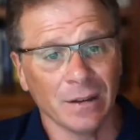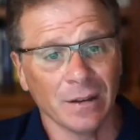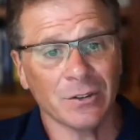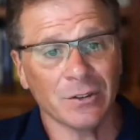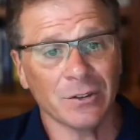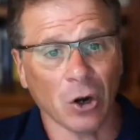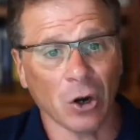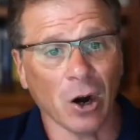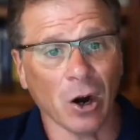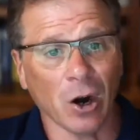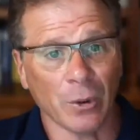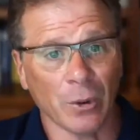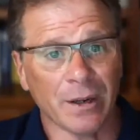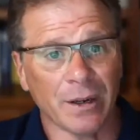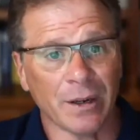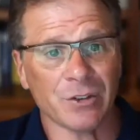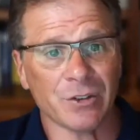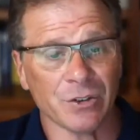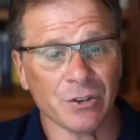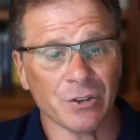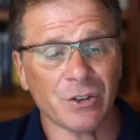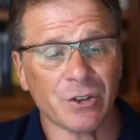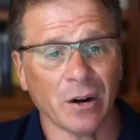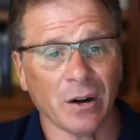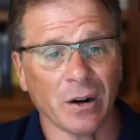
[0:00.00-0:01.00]

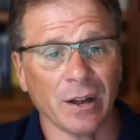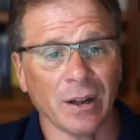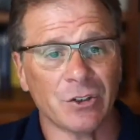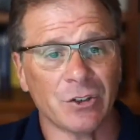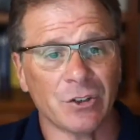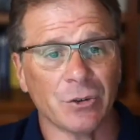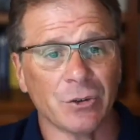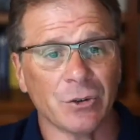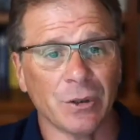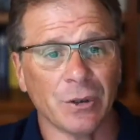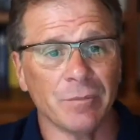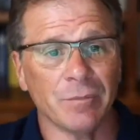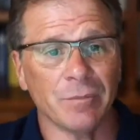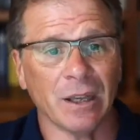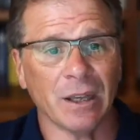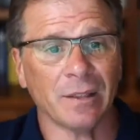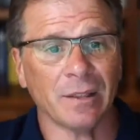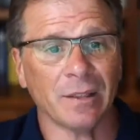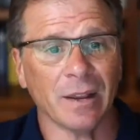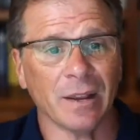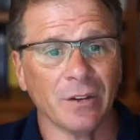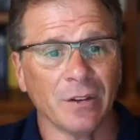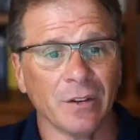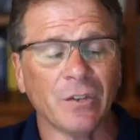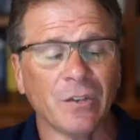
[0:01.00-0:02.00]
Darwinists are starting to admit
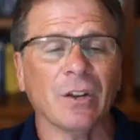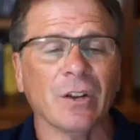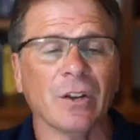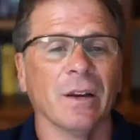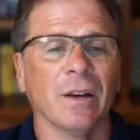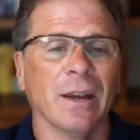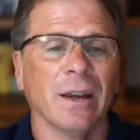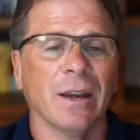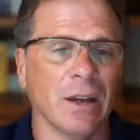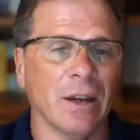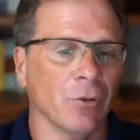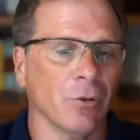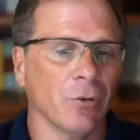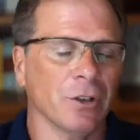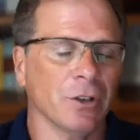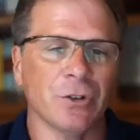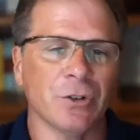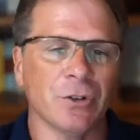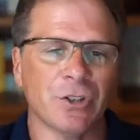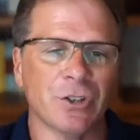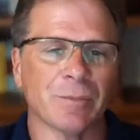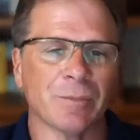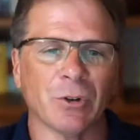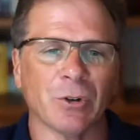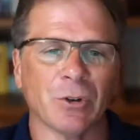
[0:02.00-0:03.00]
this.
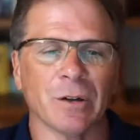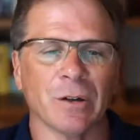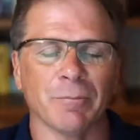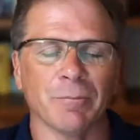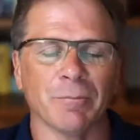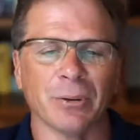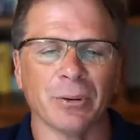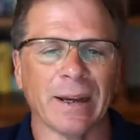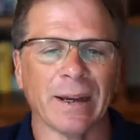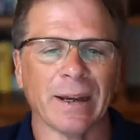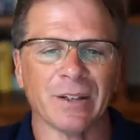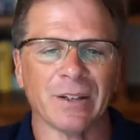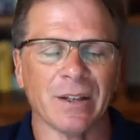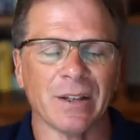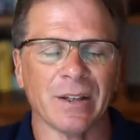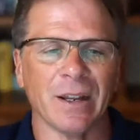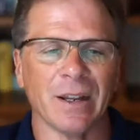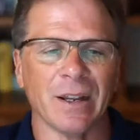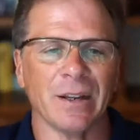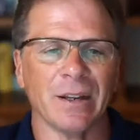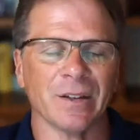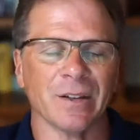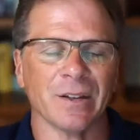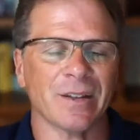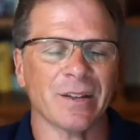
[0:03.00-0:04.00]
Irreducible
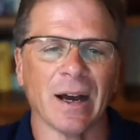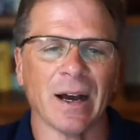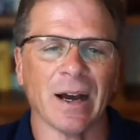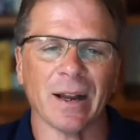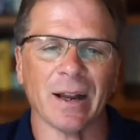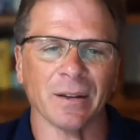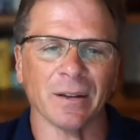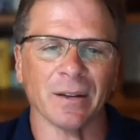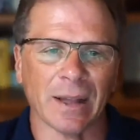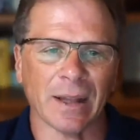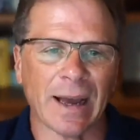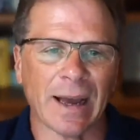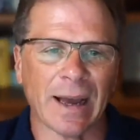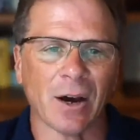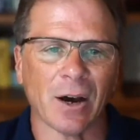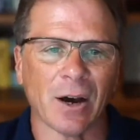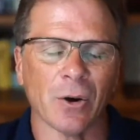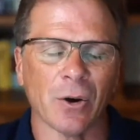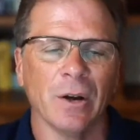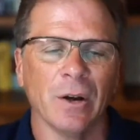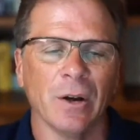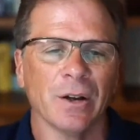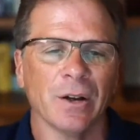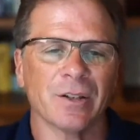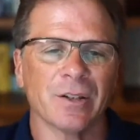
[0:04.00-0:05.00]
complexity does not
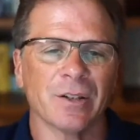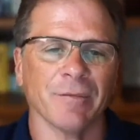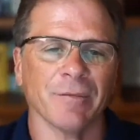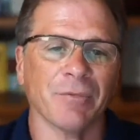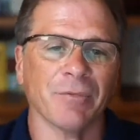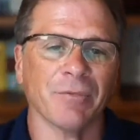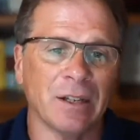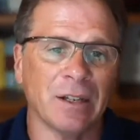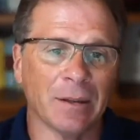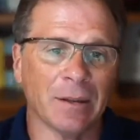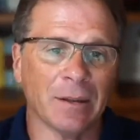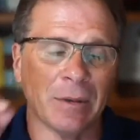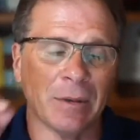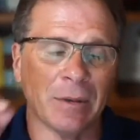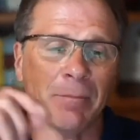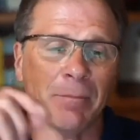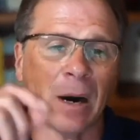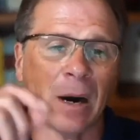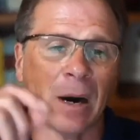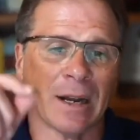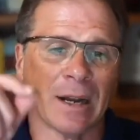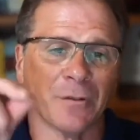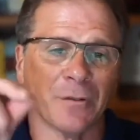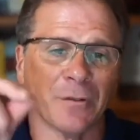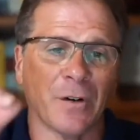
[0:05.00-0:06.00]
allow something to be
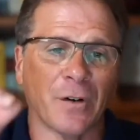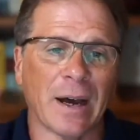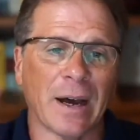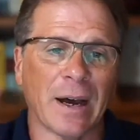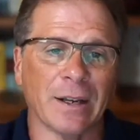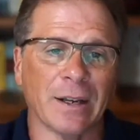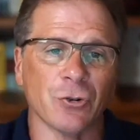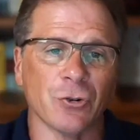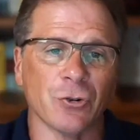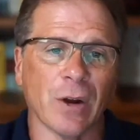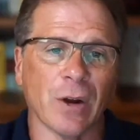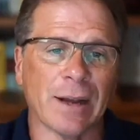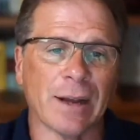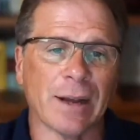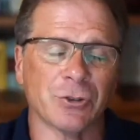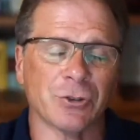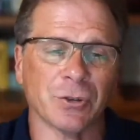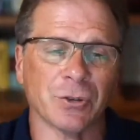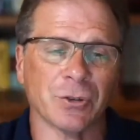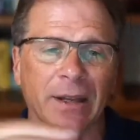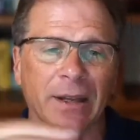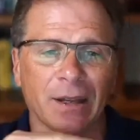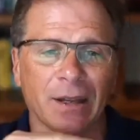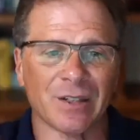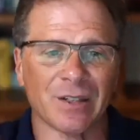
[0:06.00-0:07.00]
modified
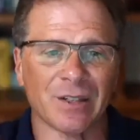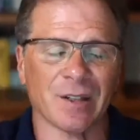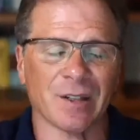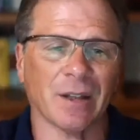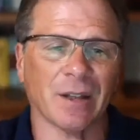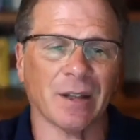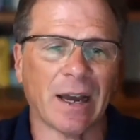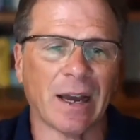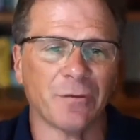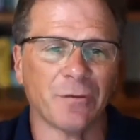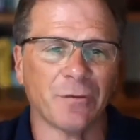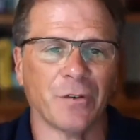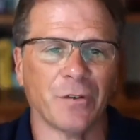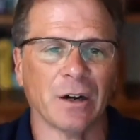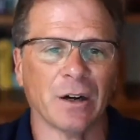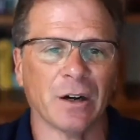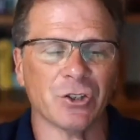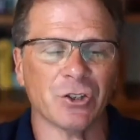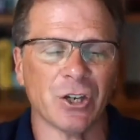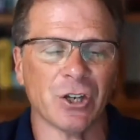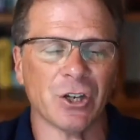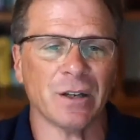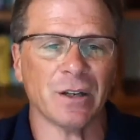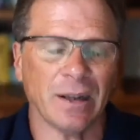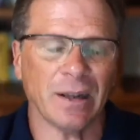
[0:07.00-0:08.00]
gradually and still have
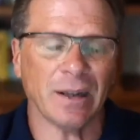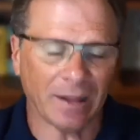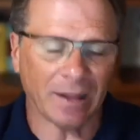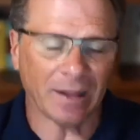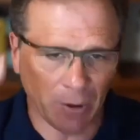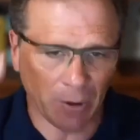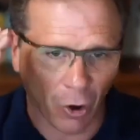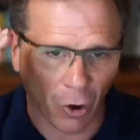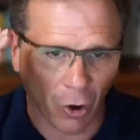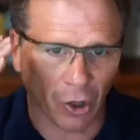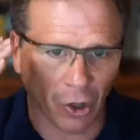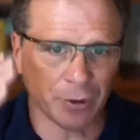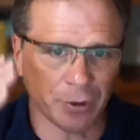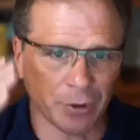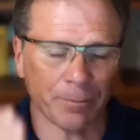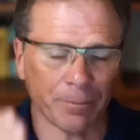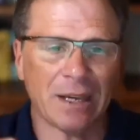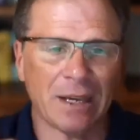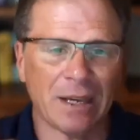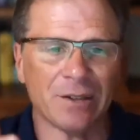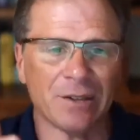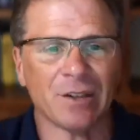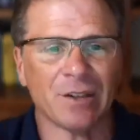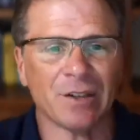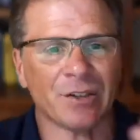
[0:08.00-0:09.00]
function. All the
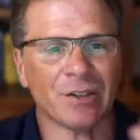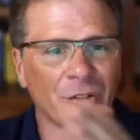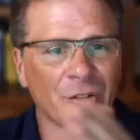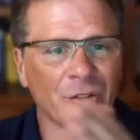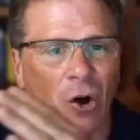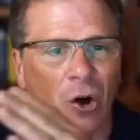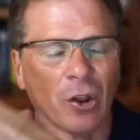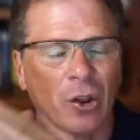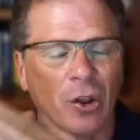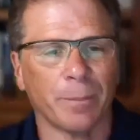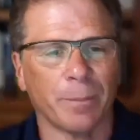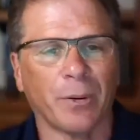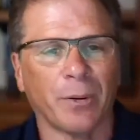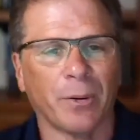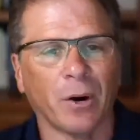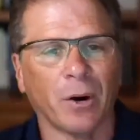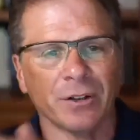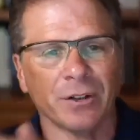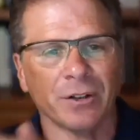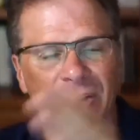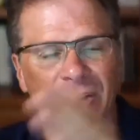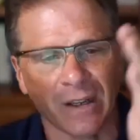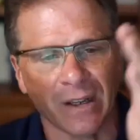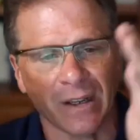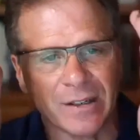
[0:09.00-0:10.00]
pieces and all the
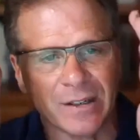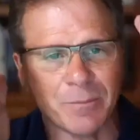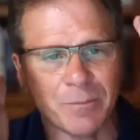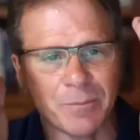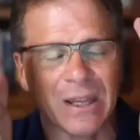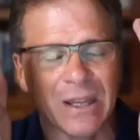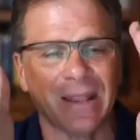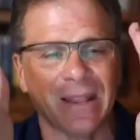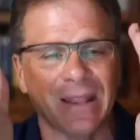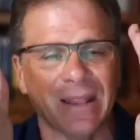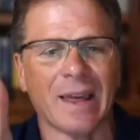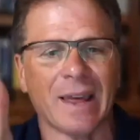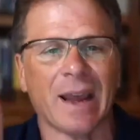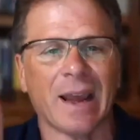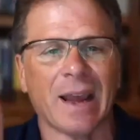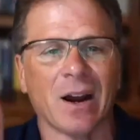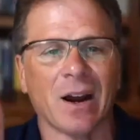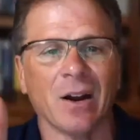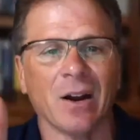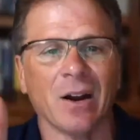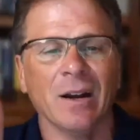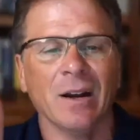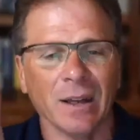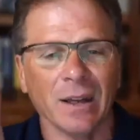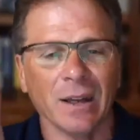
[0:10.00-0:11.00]
parts need to be
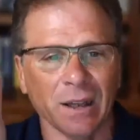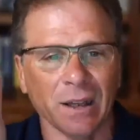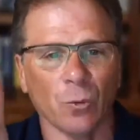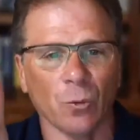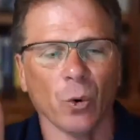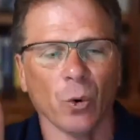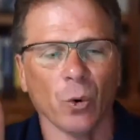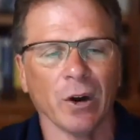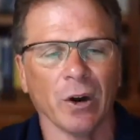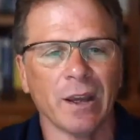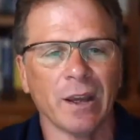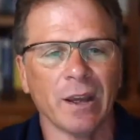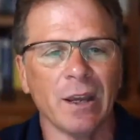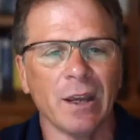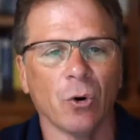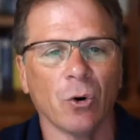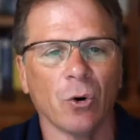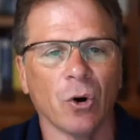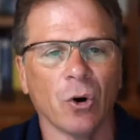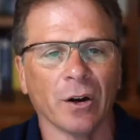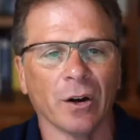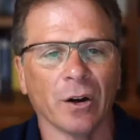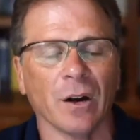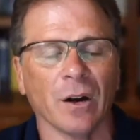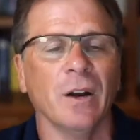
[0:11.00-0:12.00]
there in working
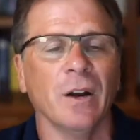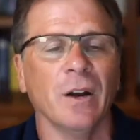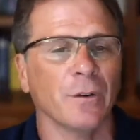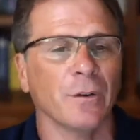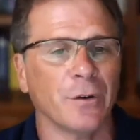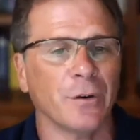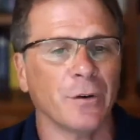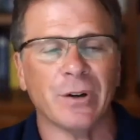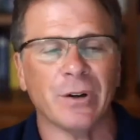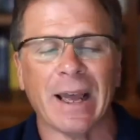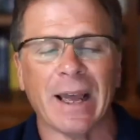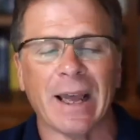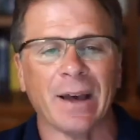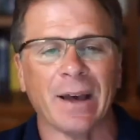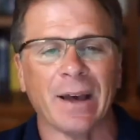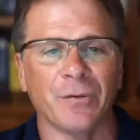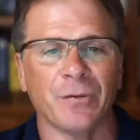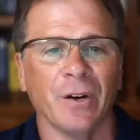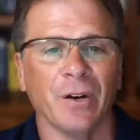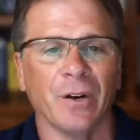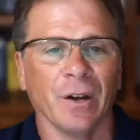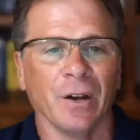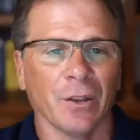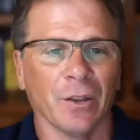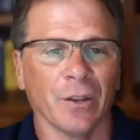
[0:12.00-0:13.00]
order for you to have
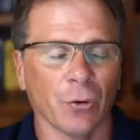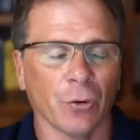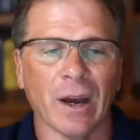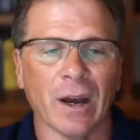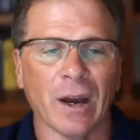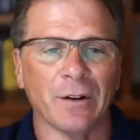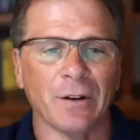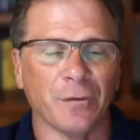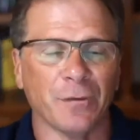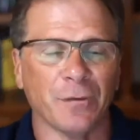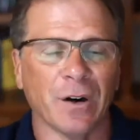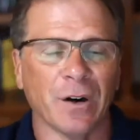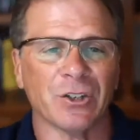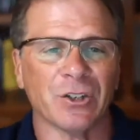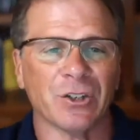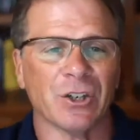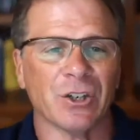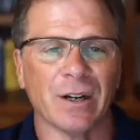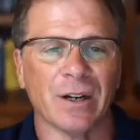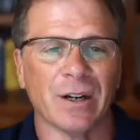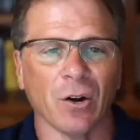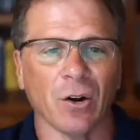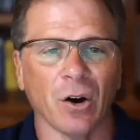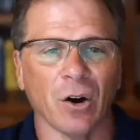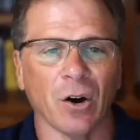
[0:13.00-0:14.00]
the right function
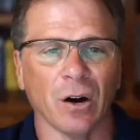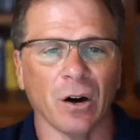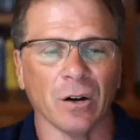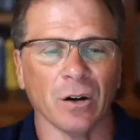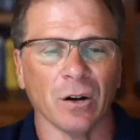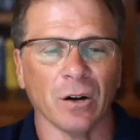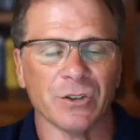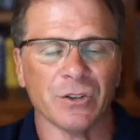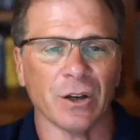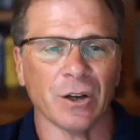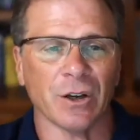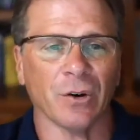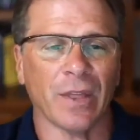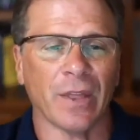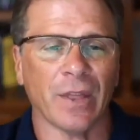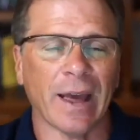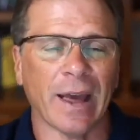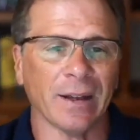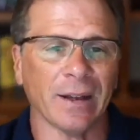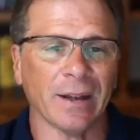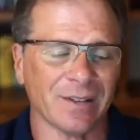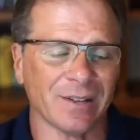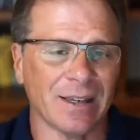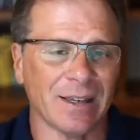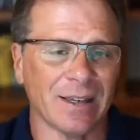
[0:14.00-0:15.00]
at all. So
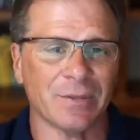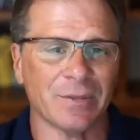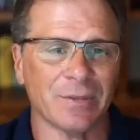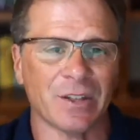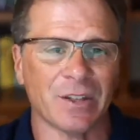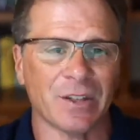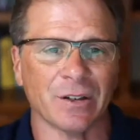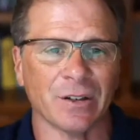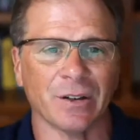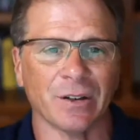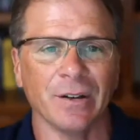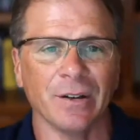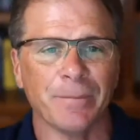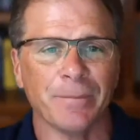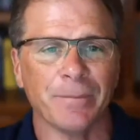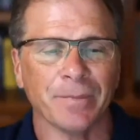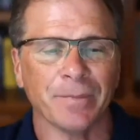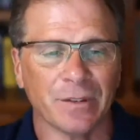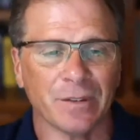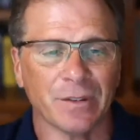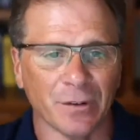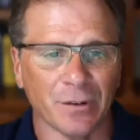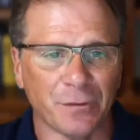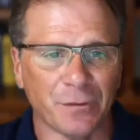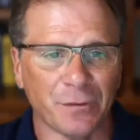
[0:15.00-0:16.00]
that seems to
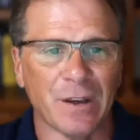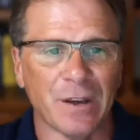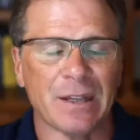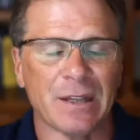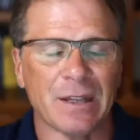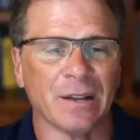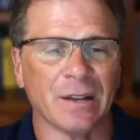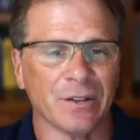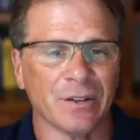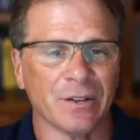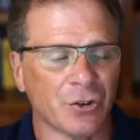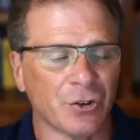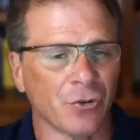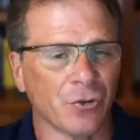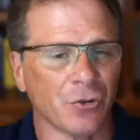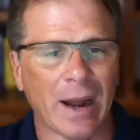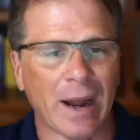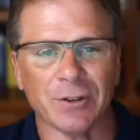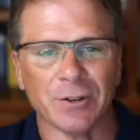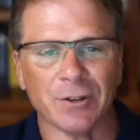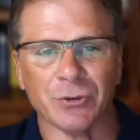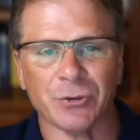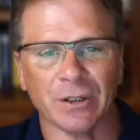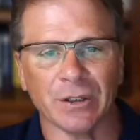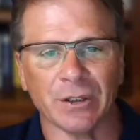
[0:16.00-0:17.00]
defeat this
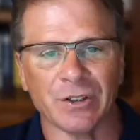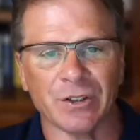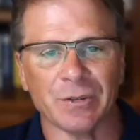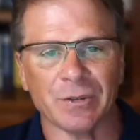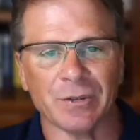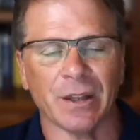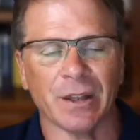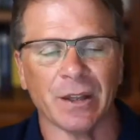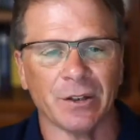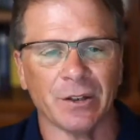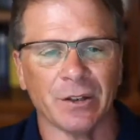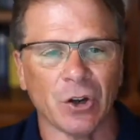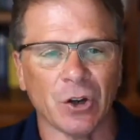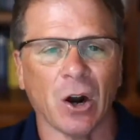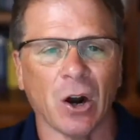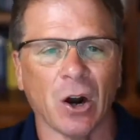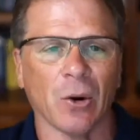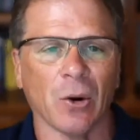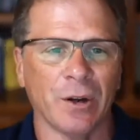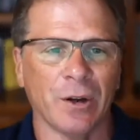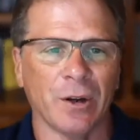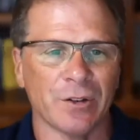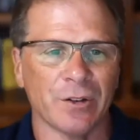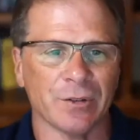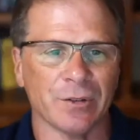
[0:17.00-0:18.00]
gradualism that
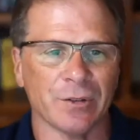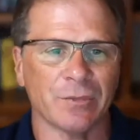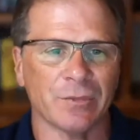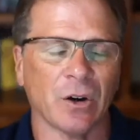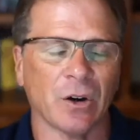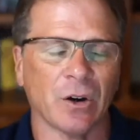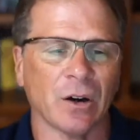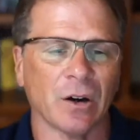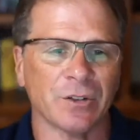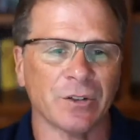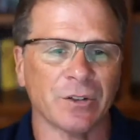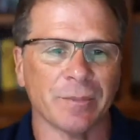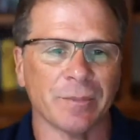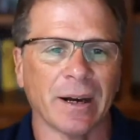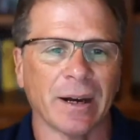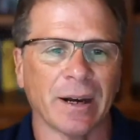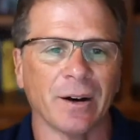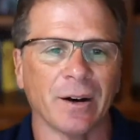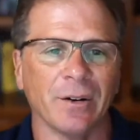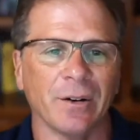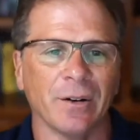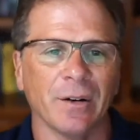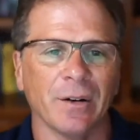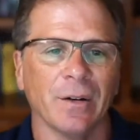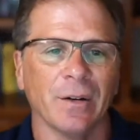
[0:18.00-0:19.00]
Darwinism talks
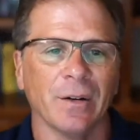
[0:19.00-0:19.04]
about.